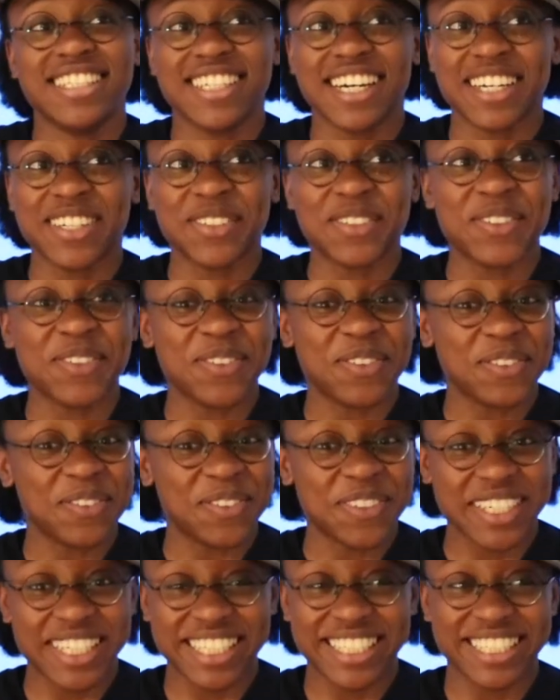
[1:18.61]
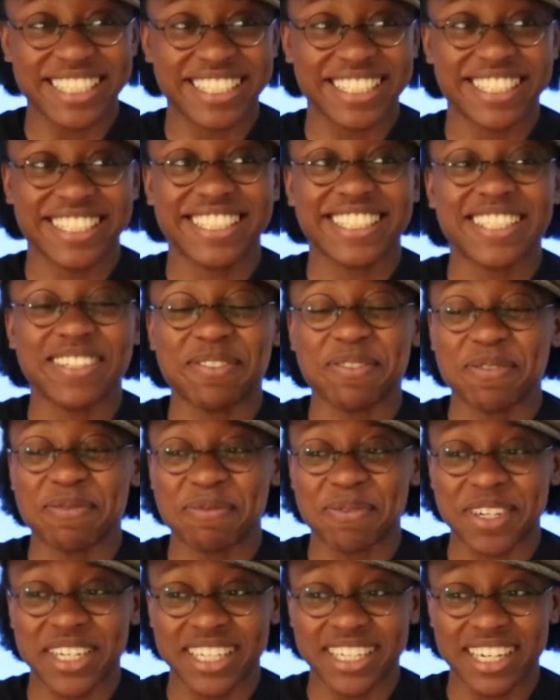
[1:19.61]
I don't know what,
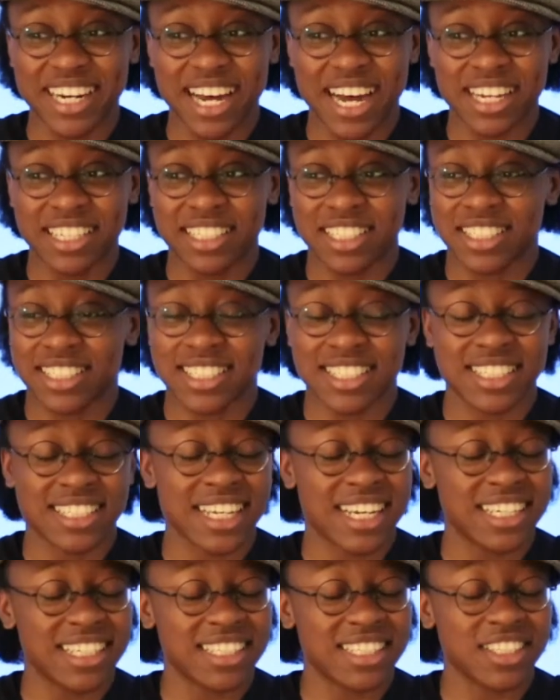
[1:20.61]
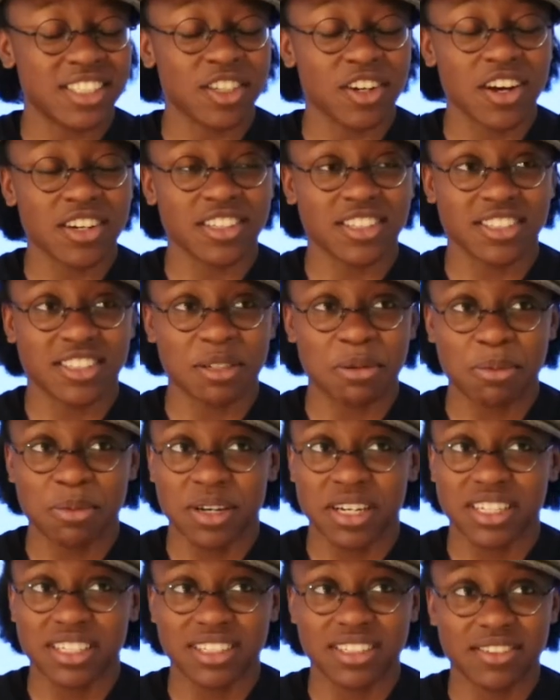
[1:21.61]
but I just decided to talk to
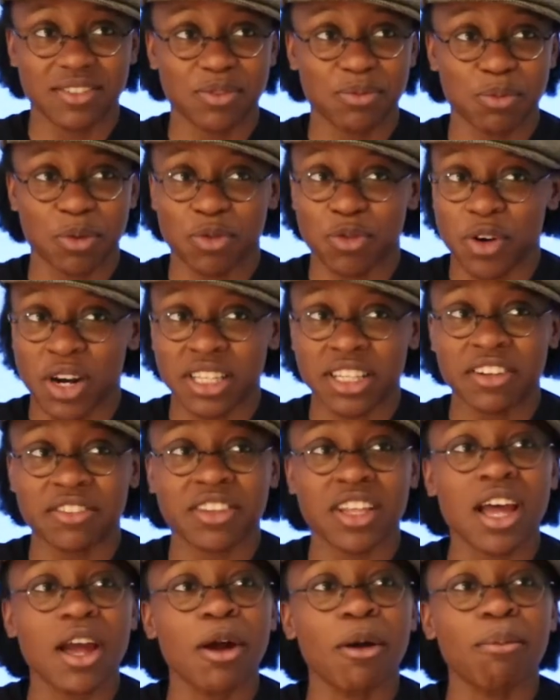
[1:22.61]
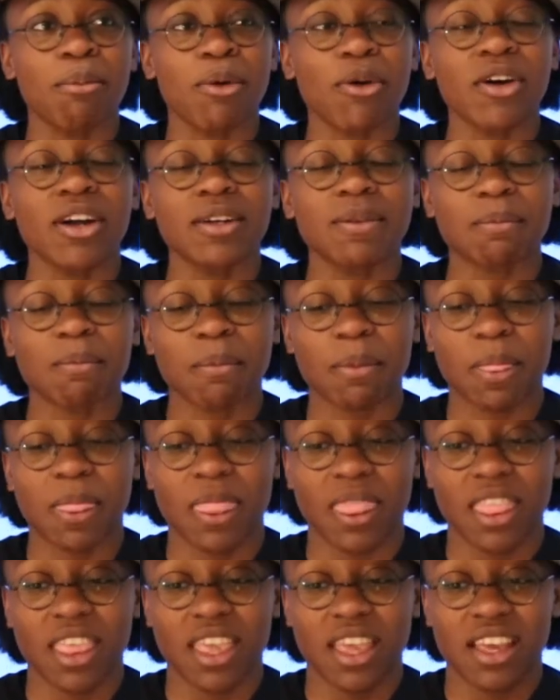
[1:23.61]
somebody before I left the airport.
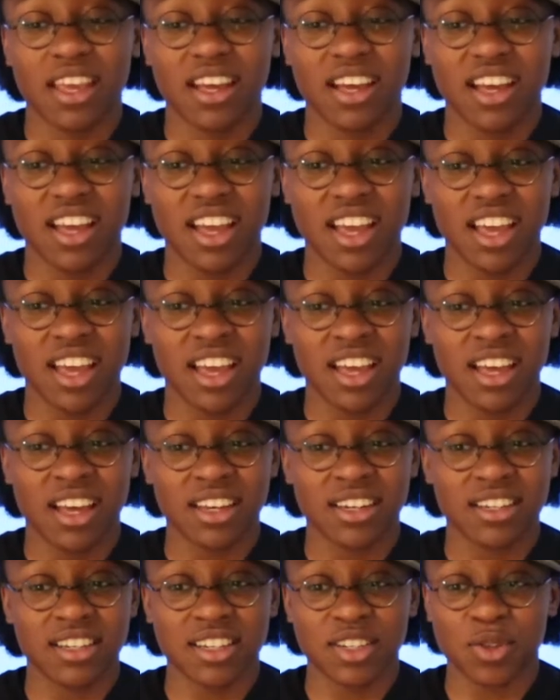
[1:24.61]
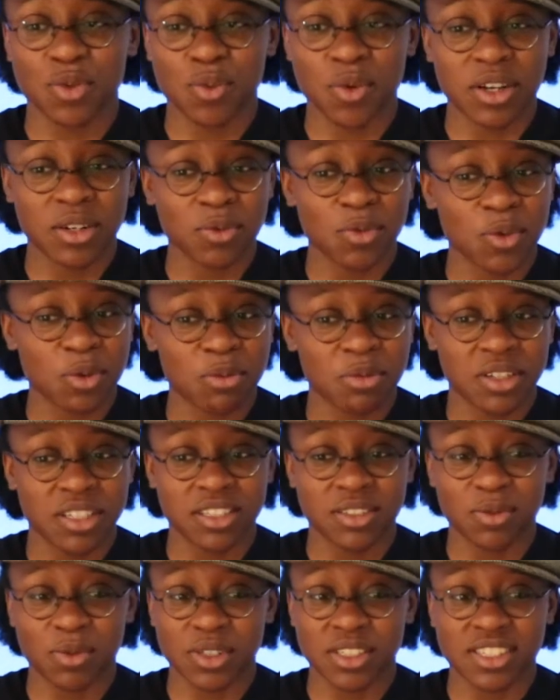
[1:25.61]
And this one
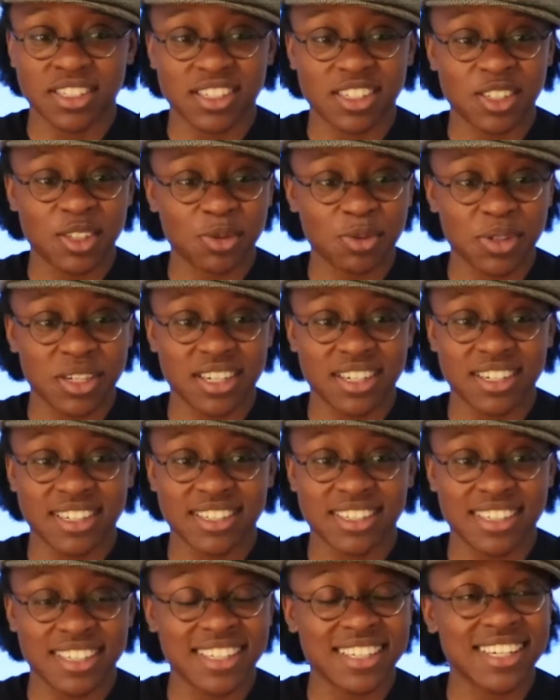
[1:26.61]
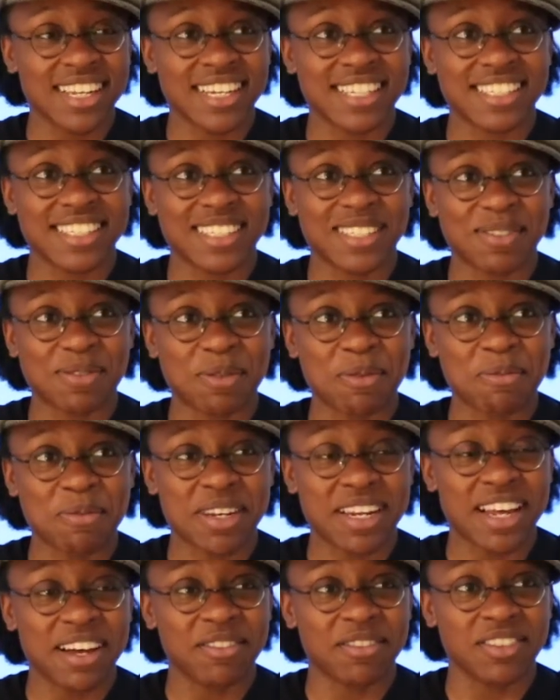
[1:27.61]
woman was the sweetest, the nicest
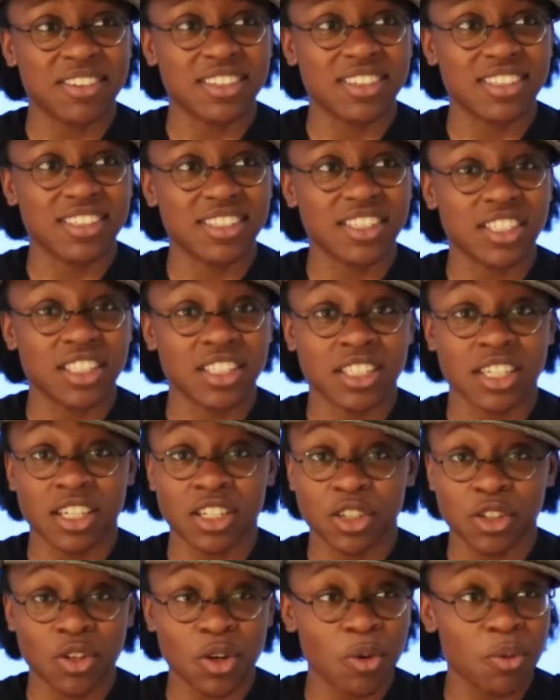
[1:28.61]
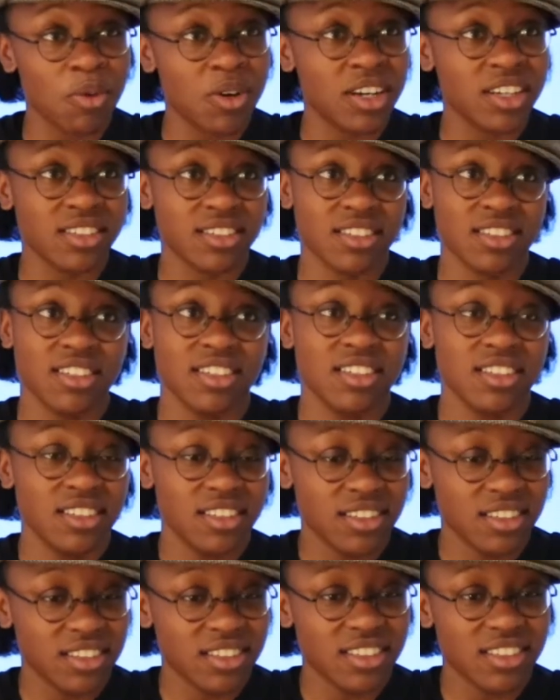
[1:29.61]
woman ever. She said, you know what?
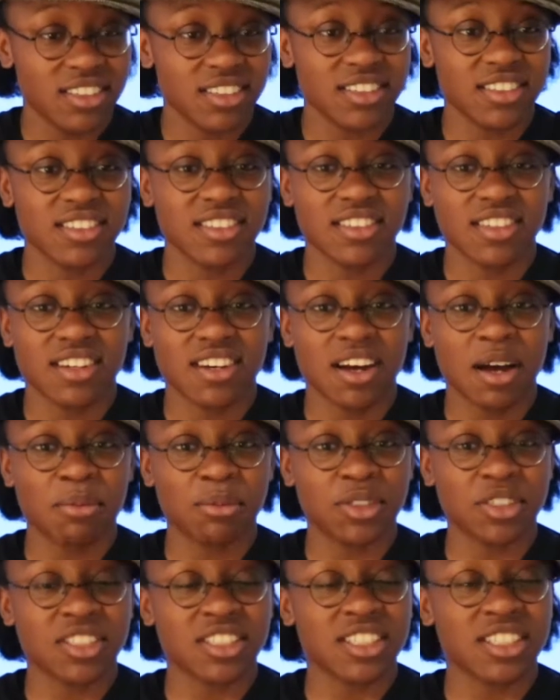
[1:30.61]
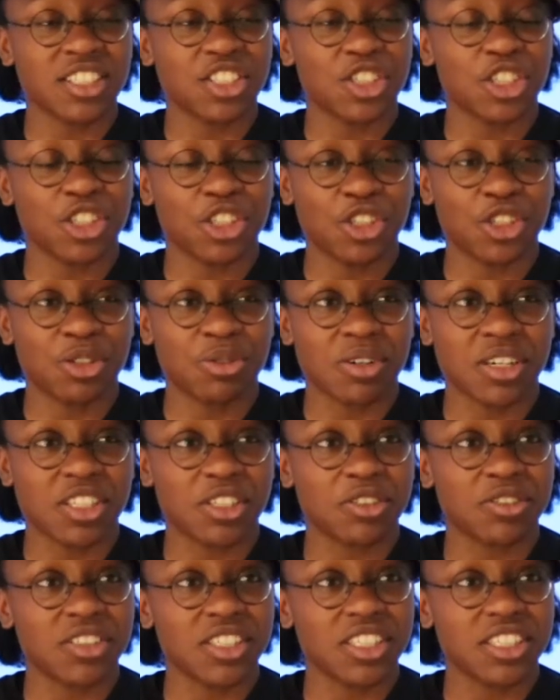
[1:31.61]
I'm just gonna change your
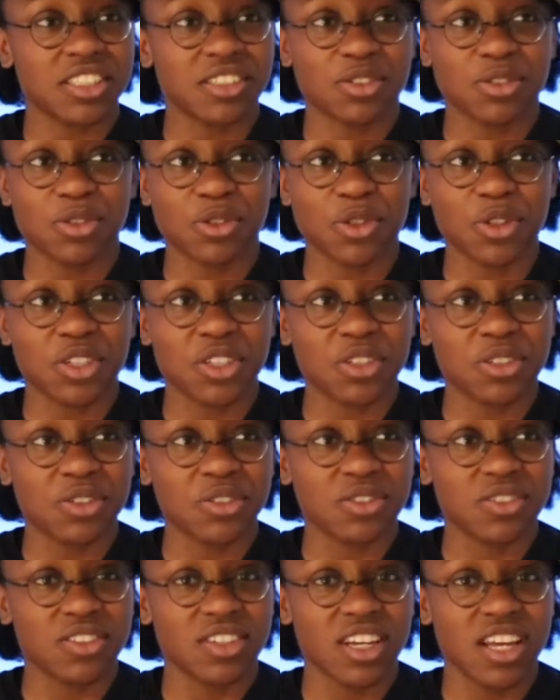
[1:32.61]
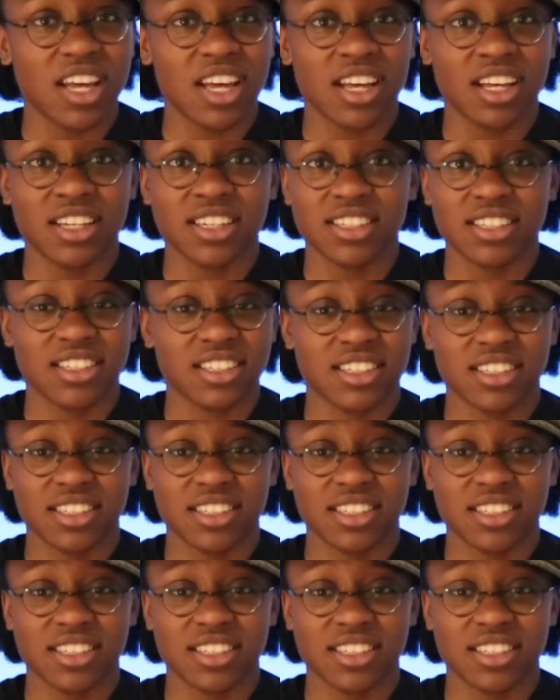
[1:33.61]
reservation for you. And